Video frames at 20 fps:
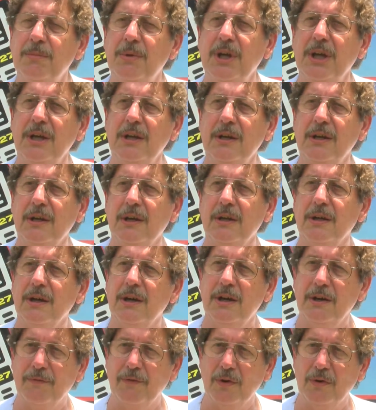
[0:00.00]
being uh,
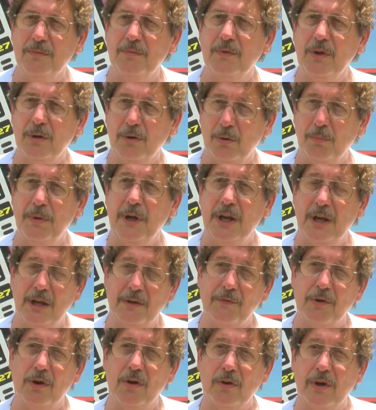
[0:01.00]
in a different, you know, being
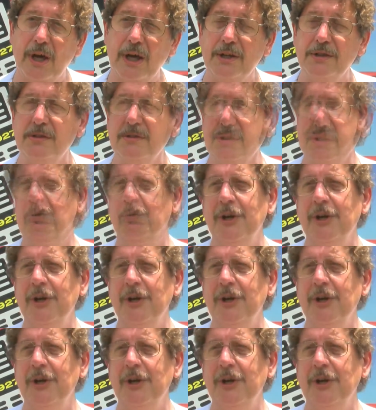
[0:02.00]
different location.